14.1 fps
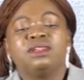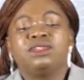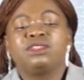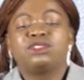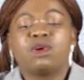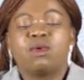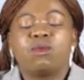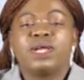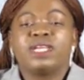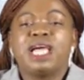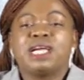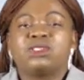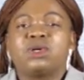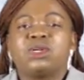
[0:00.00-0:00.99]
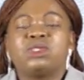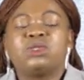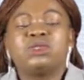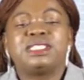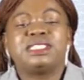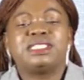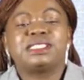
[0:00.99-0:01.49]
So when you are told
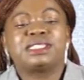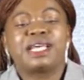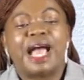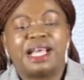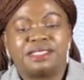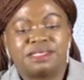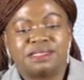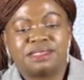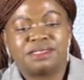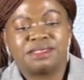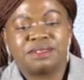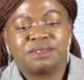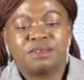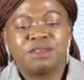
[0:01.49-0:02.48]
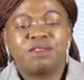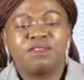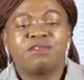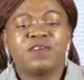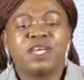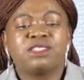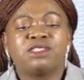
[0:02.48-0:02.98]
to discuss,
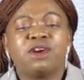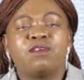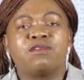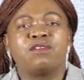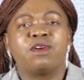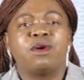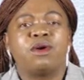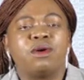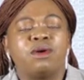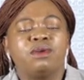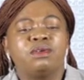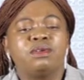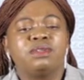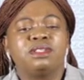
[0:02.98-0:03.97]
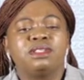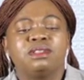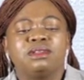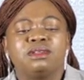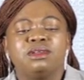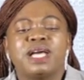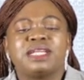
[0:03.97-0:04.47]
first of all,
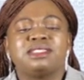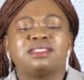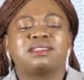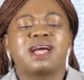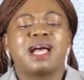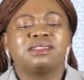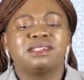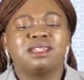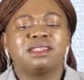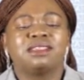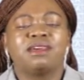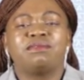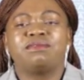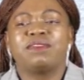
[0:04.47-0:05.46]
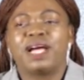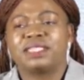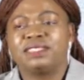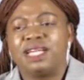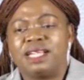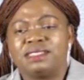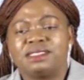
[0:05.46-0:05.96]
you are discussing the
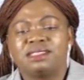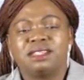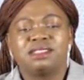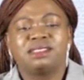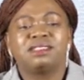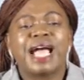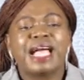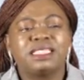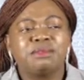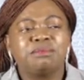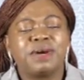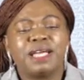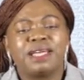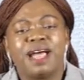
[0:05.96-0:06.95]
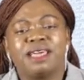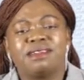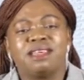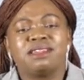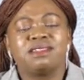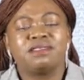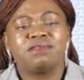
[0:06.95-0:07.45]
factors. Start by
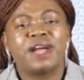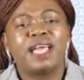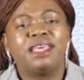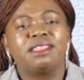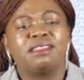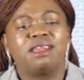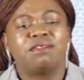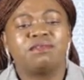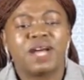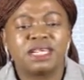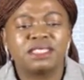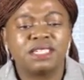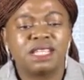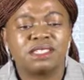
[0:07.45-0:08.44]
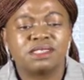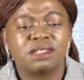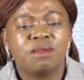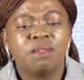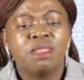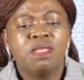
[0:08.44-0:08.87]
identifying the factors.